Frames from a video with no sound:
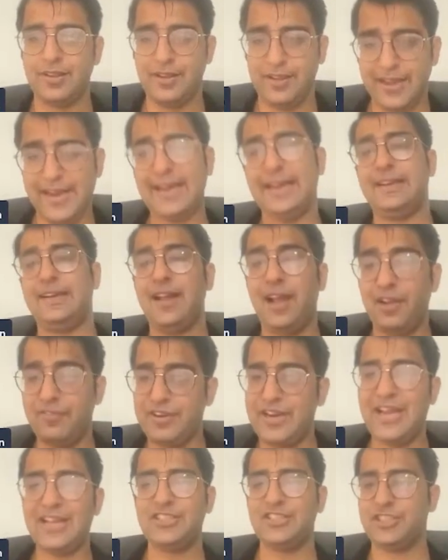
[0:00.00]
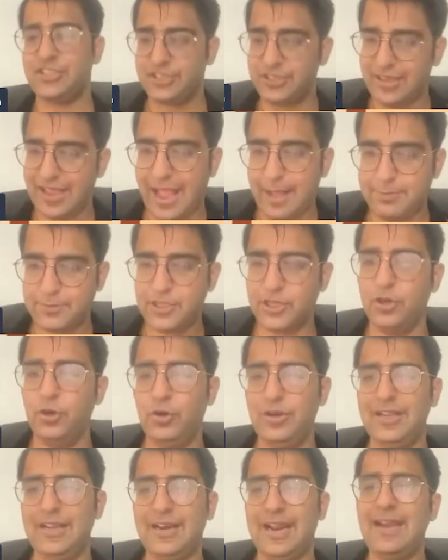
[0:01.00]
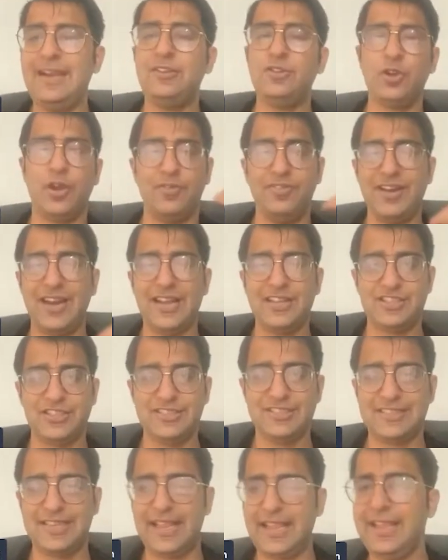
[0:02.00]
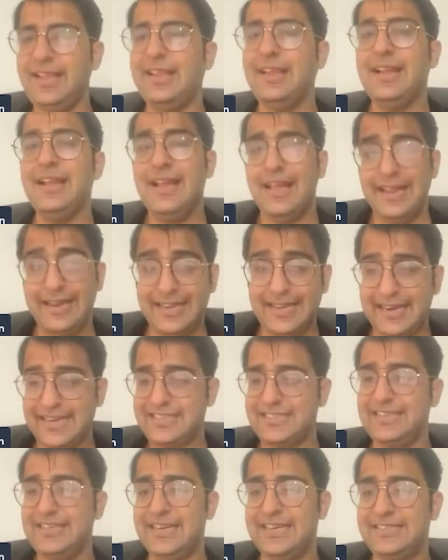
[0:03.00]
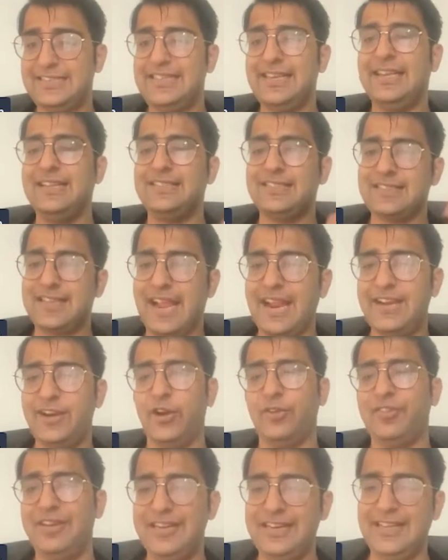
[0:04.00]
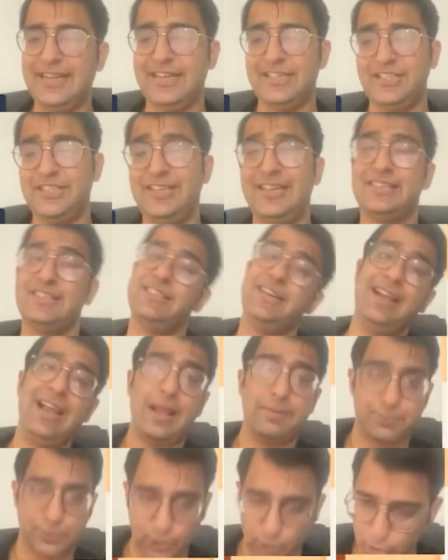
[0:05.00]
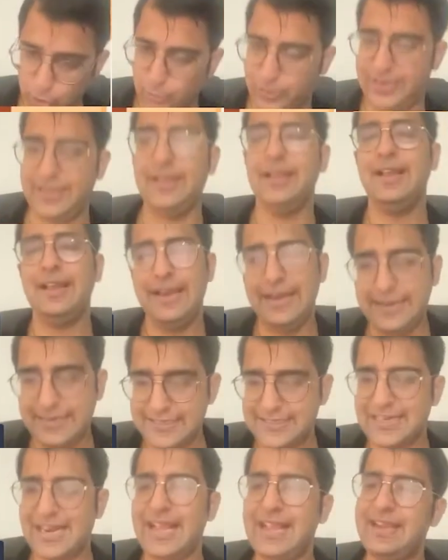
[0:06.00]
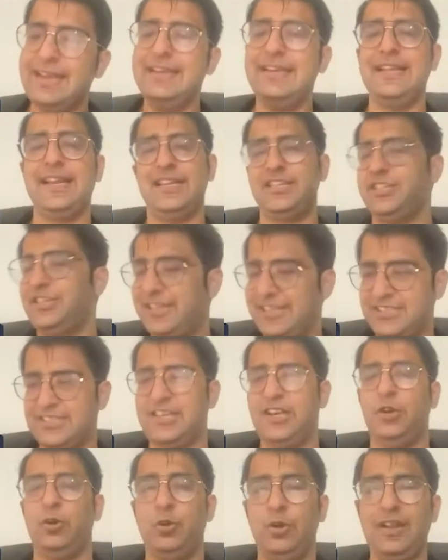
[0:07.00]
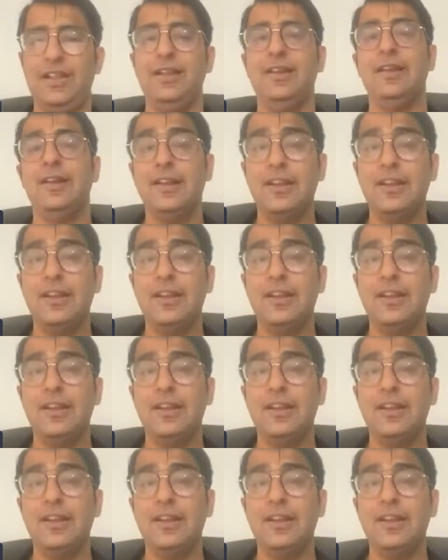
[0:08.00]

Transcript: Correct. Avinash, absolutely right. So Avinash is saying regression testing is kind of integration testing. Absolutely. It is like integration testing only.